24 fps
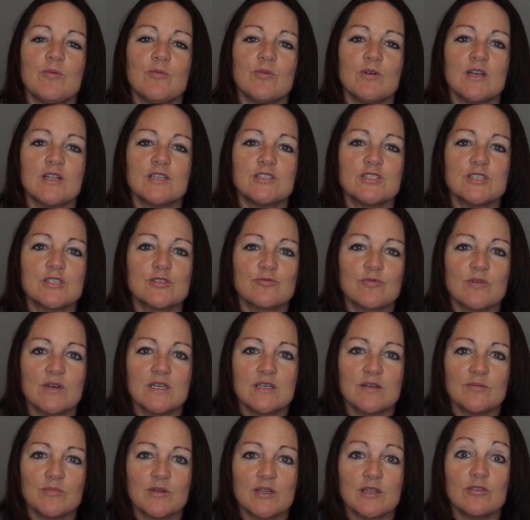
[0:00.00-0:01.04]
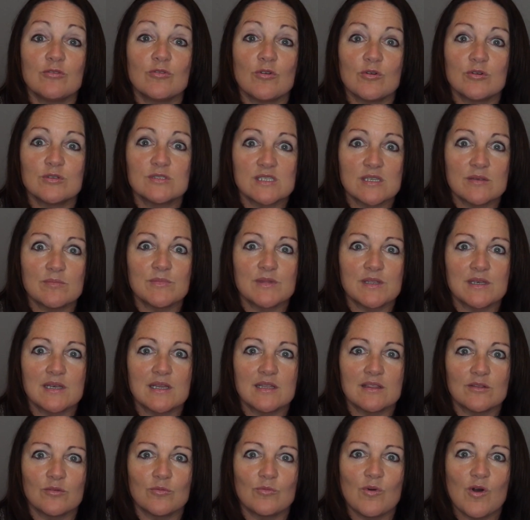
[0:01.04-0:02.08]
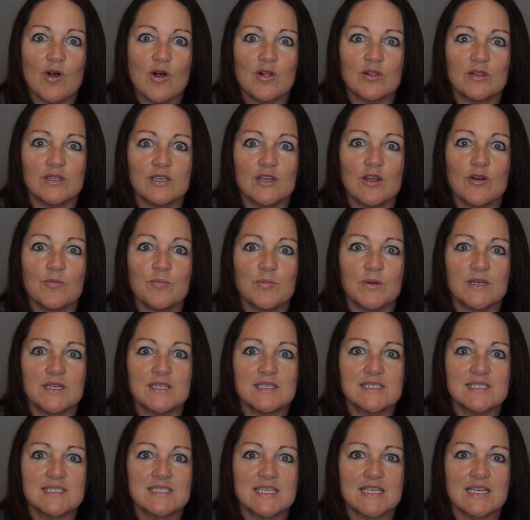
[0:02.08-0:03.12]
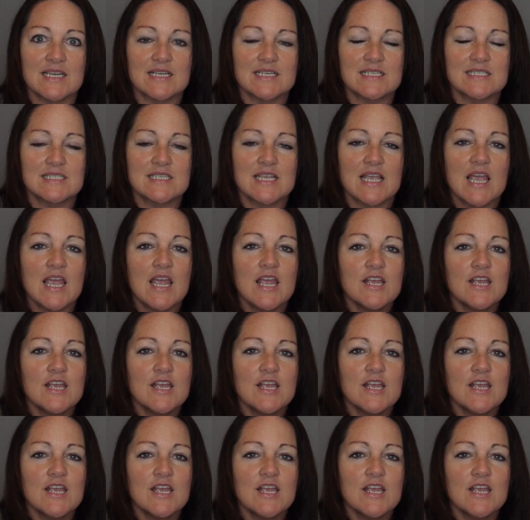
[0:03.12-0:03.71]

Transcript: we're not just randomly throwing something at the wall and hoping it sticks.